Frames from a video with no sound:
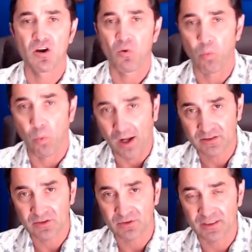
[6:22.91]
what
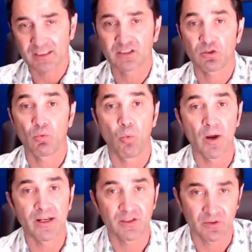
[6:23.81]
to hit
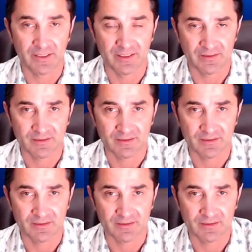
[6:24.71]
when to hit